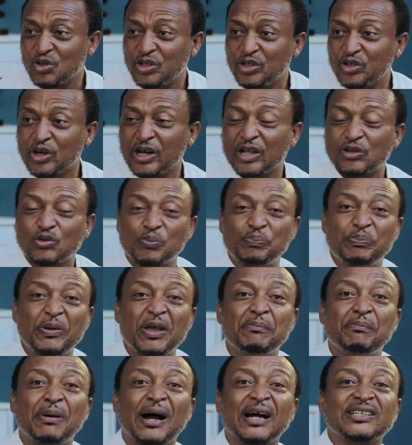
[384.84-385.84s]
So in order to
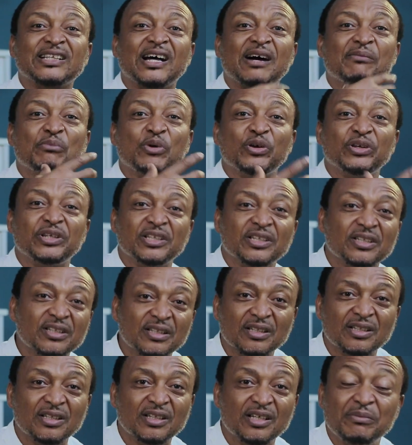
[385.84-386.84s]
pay back that money,
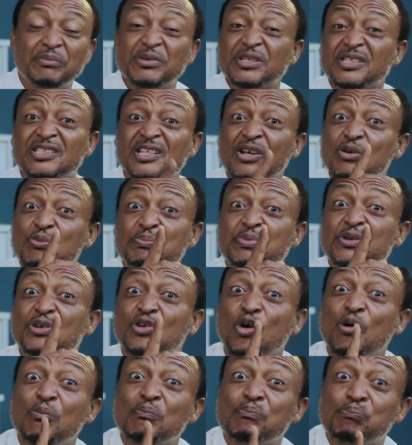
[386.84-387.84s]
it means they will
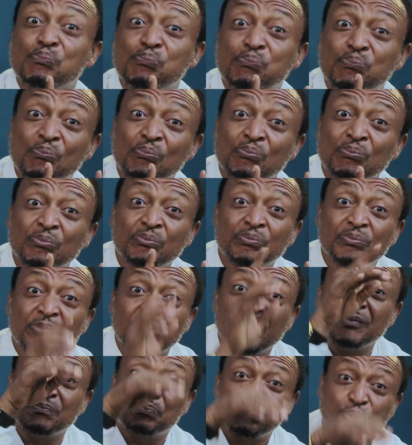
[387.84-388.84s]
become
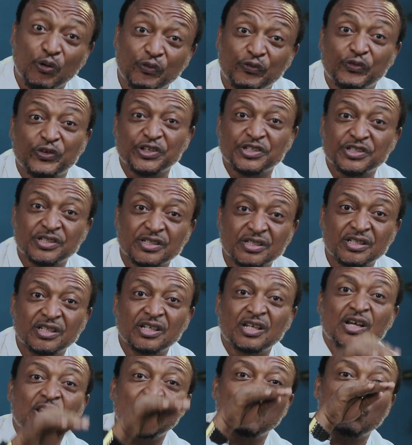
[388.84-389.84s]
impoverished.
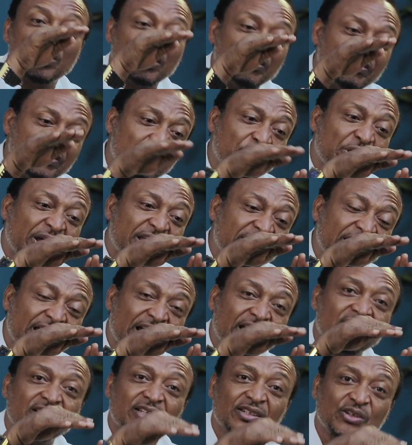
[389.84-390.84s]
If they were
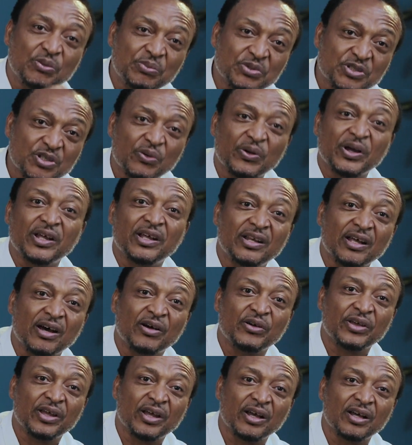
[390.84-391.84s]
here, they will be somewhere
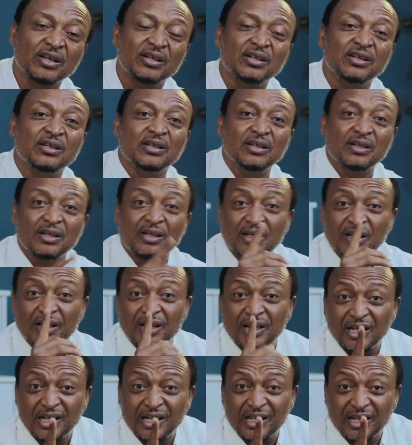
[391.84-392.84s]
down here.
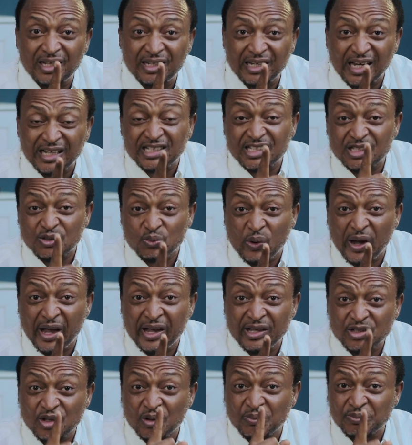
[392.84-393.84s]
That is
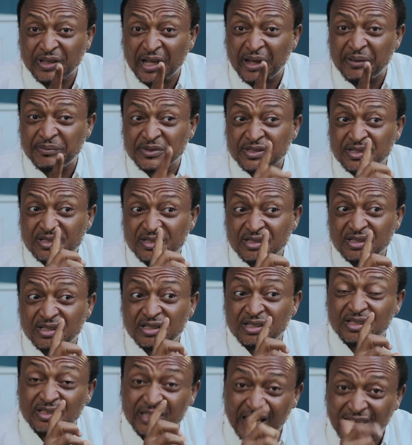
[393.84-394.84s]
why sometimes
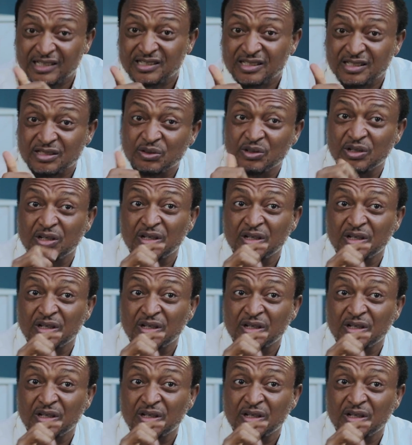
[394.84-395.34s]
that